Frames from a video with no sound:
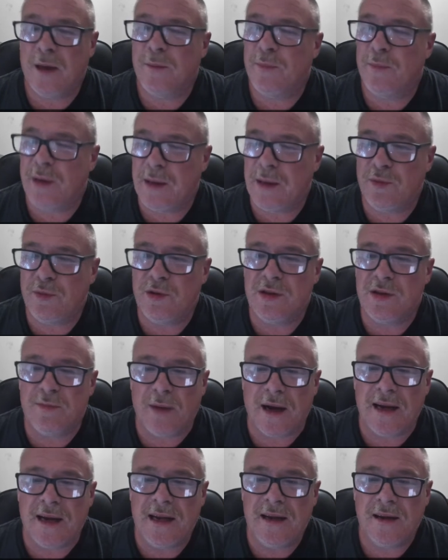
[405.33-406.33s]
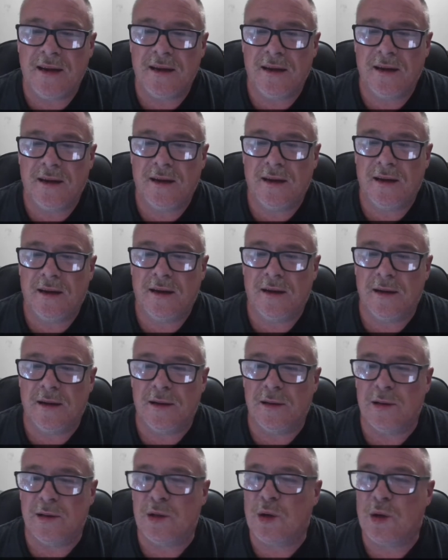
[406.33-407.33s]
People with money
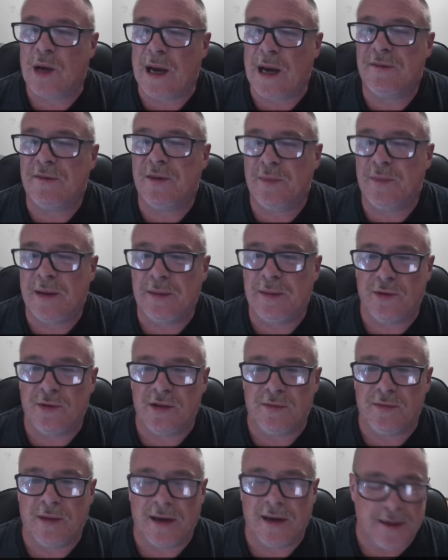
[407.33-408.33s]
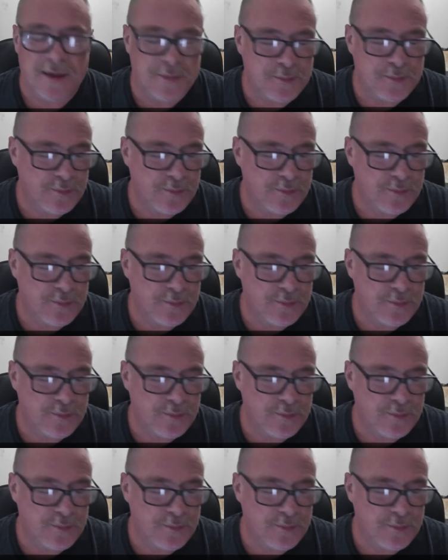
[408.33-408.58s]
look after people with money.